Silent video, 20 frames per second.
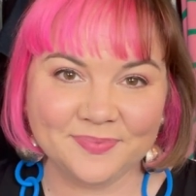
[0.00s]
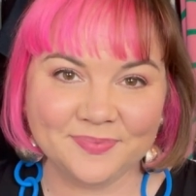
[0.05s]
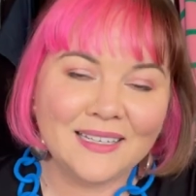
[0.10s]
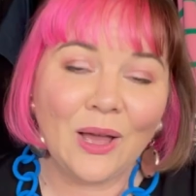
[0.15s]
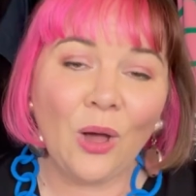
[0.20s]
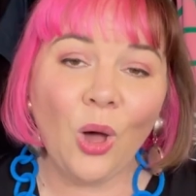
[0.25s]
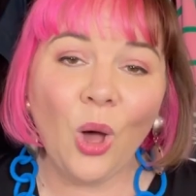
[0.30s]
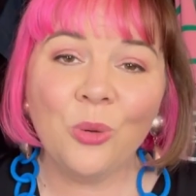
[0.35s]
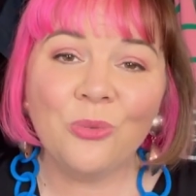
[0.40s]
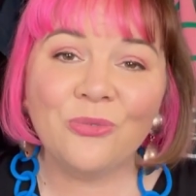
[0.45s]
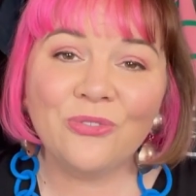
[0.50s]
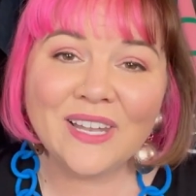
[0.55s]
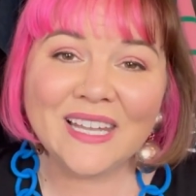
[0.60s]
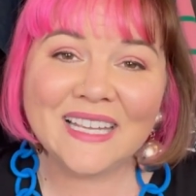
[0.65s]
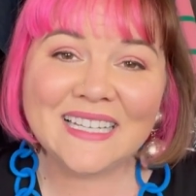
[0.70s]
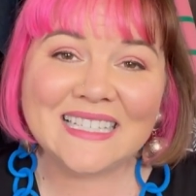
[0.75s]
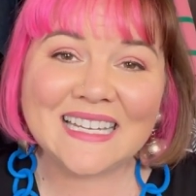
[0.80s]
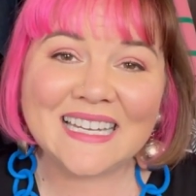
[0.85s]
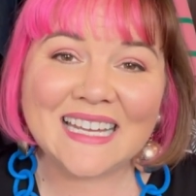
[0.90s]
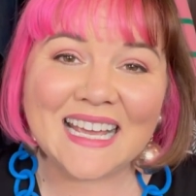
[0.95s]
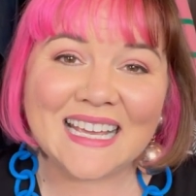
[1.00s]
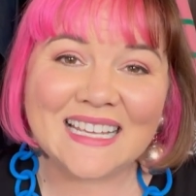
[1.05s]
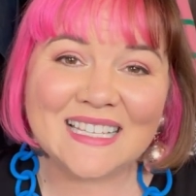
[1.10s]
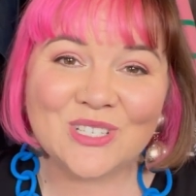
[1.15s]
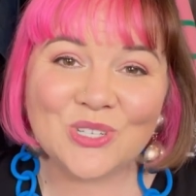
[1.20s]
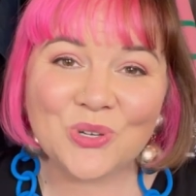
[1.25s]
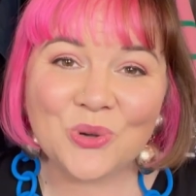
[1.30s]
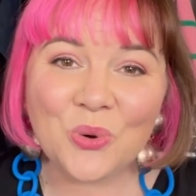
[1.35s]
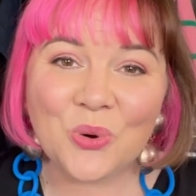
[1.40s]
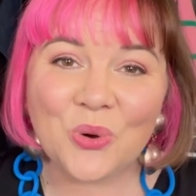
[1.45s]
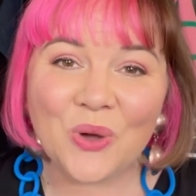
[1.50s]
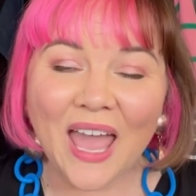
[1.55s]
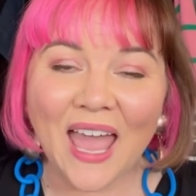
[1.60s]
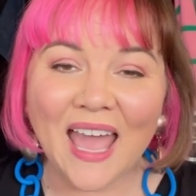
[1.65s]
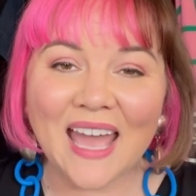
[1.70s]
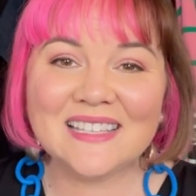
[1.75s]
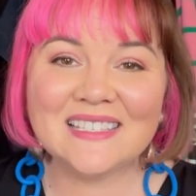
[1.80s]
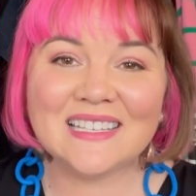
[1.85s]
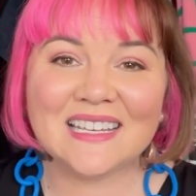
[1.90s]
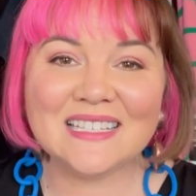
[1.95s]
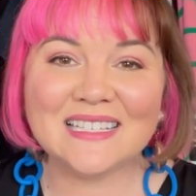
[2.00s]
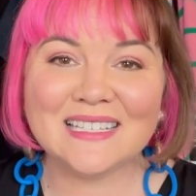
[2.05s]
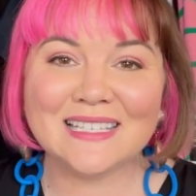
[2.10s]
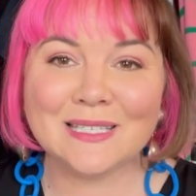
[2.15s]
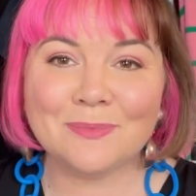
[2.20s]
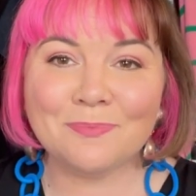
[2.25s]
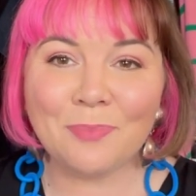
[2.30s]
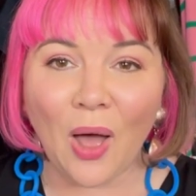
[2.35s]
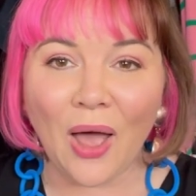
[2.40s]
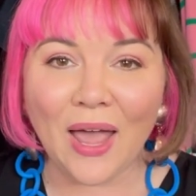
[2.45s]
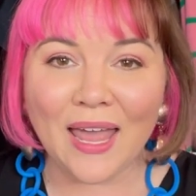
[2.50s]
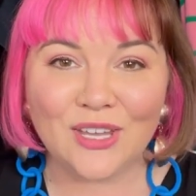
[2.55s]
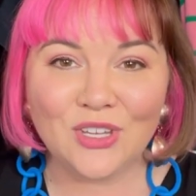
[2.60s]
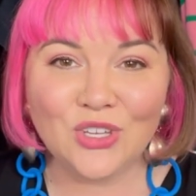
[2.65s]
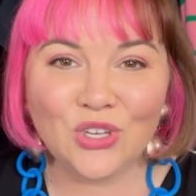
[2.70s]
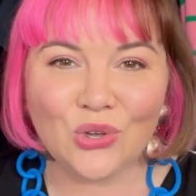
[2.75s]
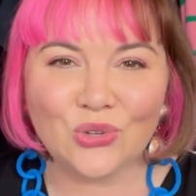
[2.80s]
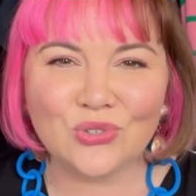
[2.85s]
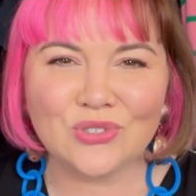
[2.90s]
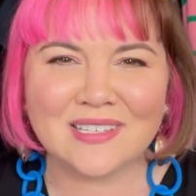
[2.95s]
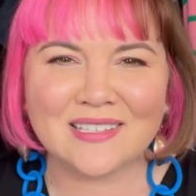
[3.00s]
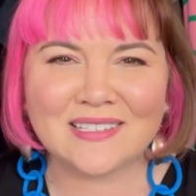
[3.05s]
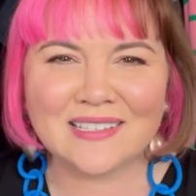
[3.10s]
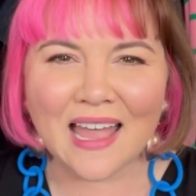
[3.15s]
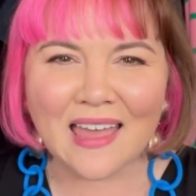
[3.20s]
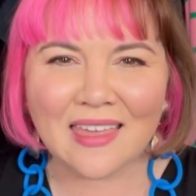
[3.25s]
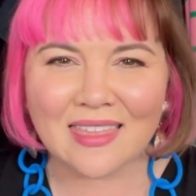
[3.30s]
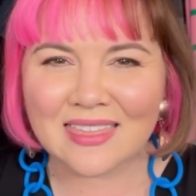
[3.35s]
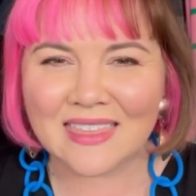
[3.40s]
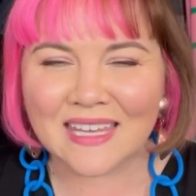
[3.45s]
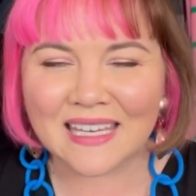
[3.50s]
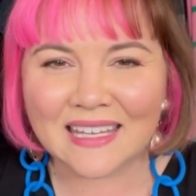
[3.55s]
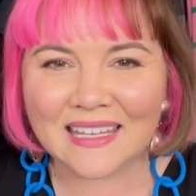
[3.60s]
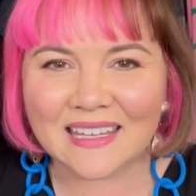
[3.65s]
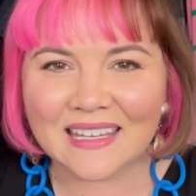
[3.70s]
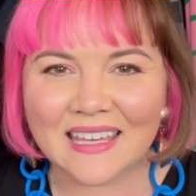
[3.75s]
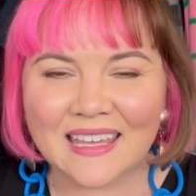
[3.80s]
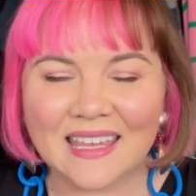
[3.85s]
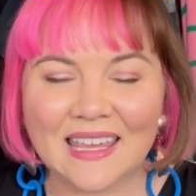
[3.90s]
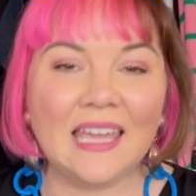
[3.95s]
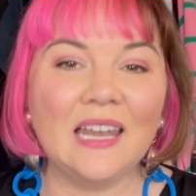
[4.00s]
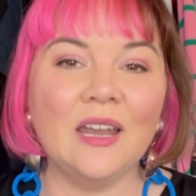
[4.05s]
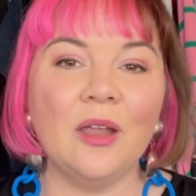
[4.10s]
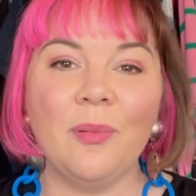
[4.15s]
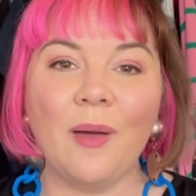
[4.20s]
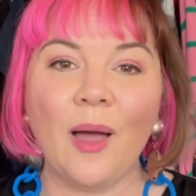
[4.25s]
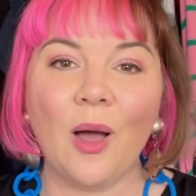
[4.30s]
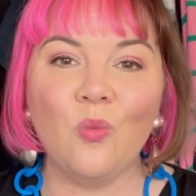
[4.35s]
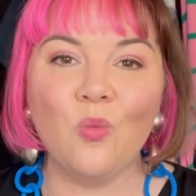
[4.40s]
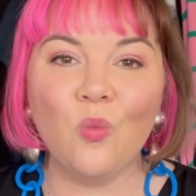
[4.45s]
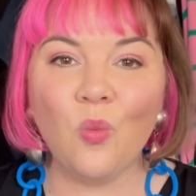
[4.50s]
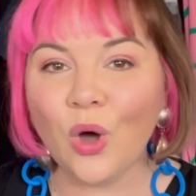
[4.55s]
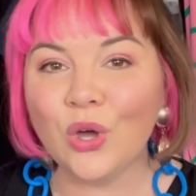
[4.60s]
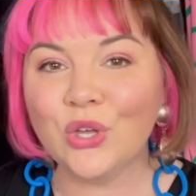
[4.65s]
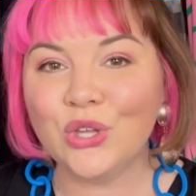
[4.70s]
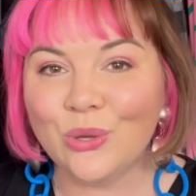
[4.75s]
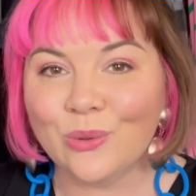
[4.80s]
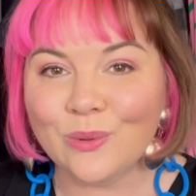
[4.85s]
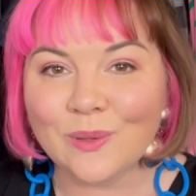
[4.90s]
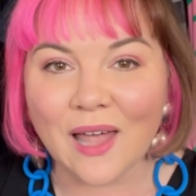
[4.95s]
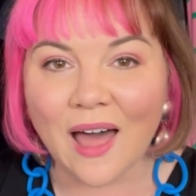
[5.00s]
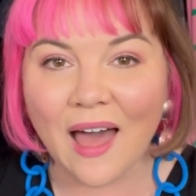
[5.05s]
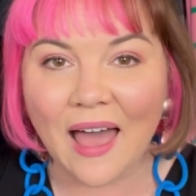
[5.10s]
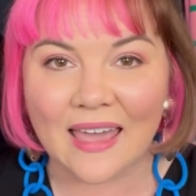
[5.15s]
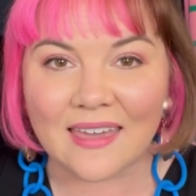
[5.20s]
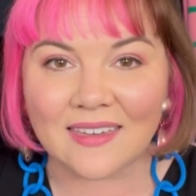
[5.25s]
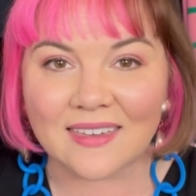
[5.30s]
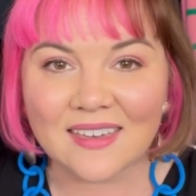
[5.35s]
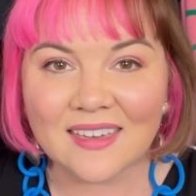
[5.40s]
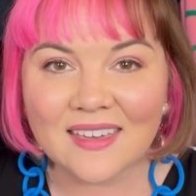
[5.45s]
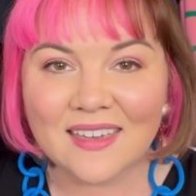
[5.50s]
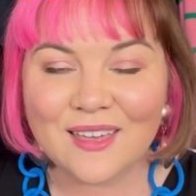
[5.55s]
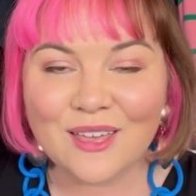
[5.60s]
Now, hopefully today's talk has inspired you to start thinking again about what you like.